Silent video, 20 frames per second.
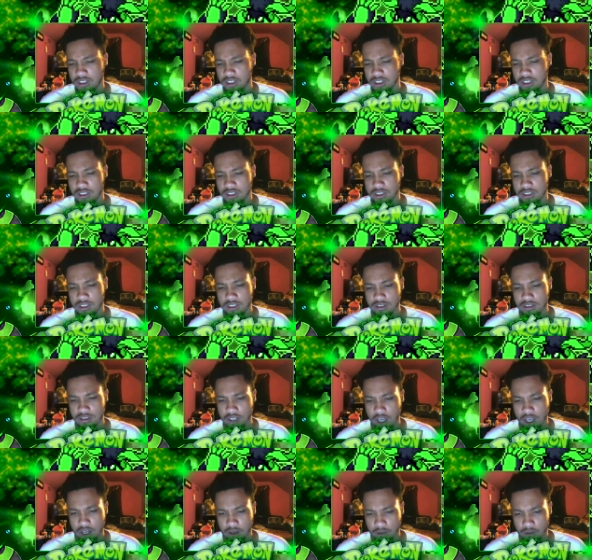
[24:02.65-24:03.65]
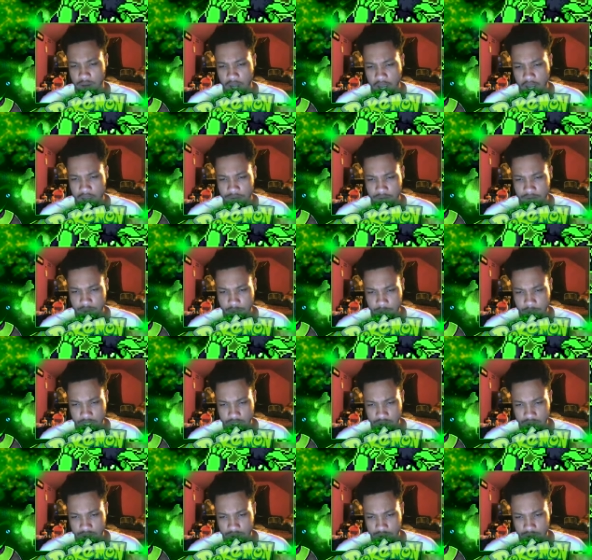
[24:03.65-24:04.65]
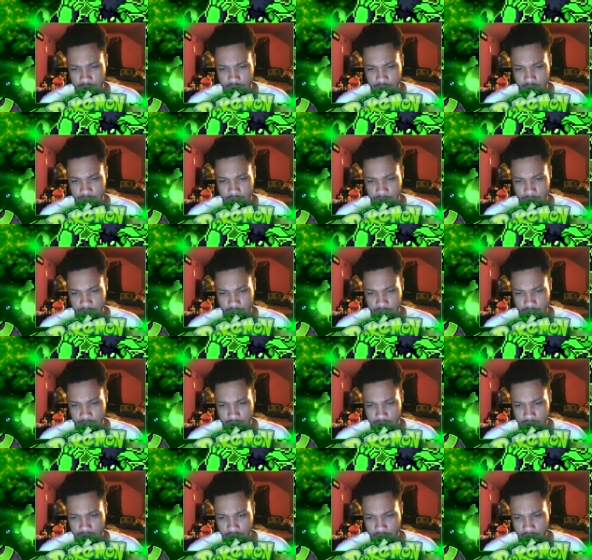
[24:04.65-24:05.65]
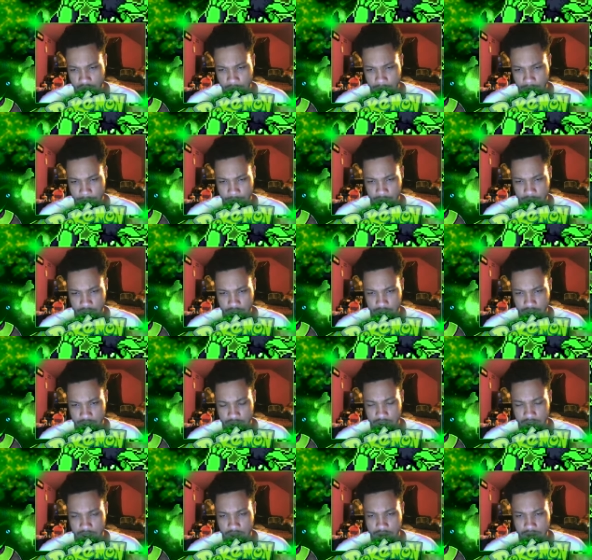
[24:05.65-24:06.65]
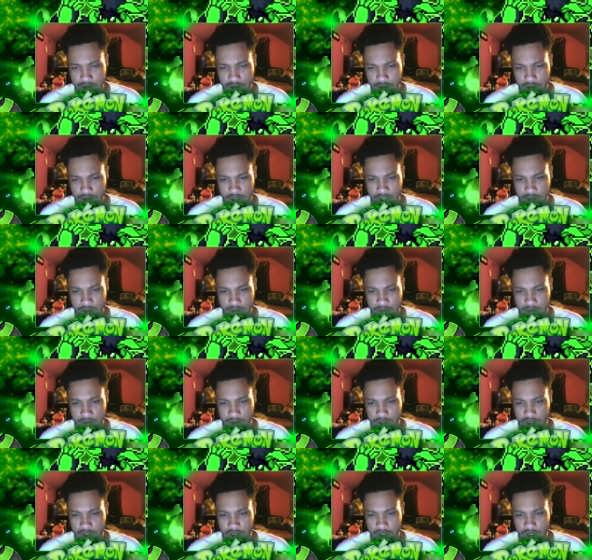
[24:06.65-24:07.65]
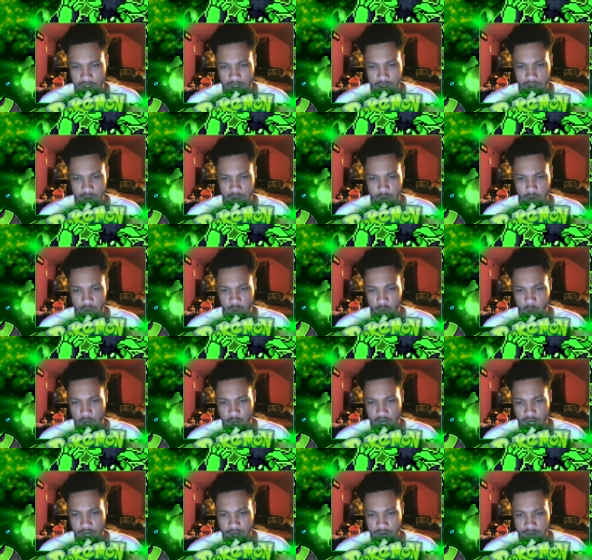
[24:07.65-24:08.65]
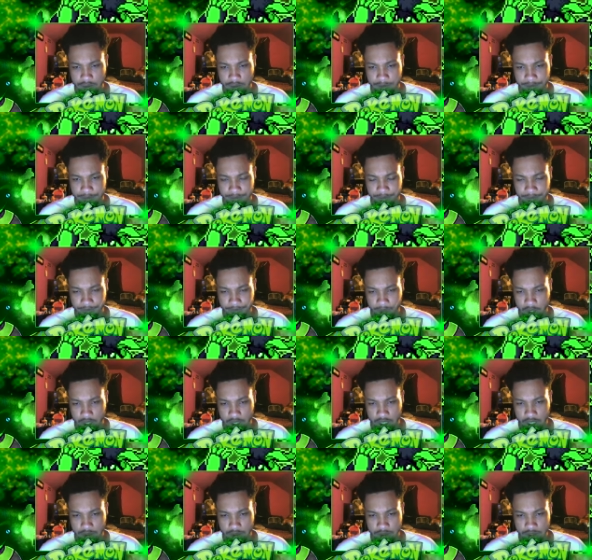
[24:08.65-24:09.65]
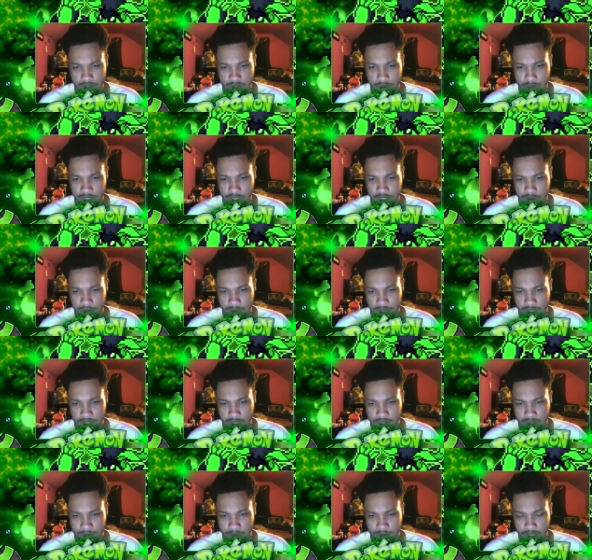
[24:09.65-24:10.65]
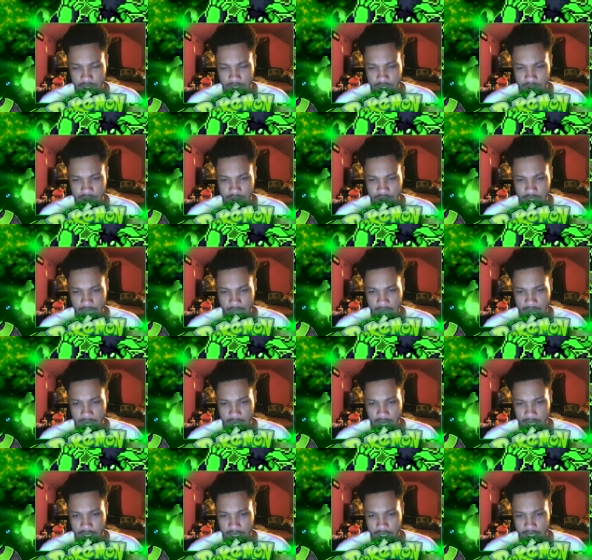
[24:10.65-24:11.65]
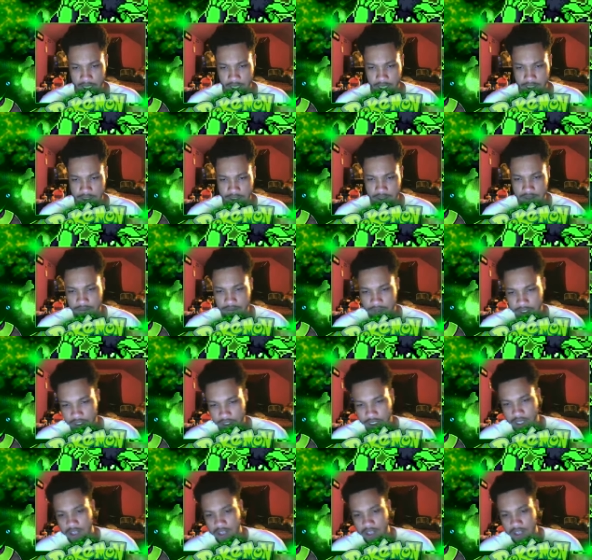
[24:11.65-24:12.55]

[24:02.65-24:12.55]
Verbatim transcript: Does this movie got a ride Don't give me an old ride, my boy? No? Okay. Whatever. Thought I was gonna be able to get some encounters. I guess the fuck not.